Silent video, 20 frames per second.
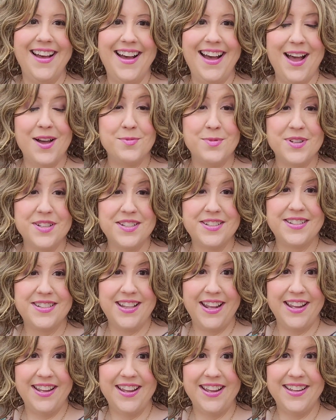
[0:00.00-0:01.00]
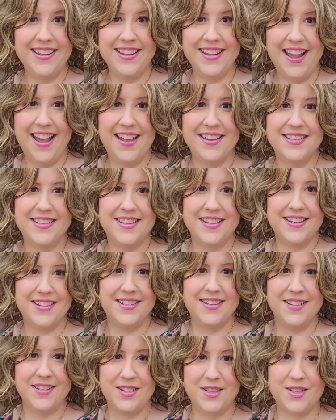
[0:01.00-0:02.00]
I was thinking, yes,
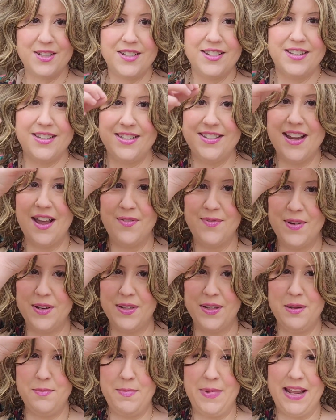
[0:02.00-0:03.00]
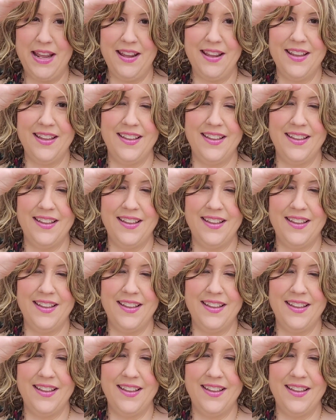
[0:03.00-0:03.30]
this is definitely me.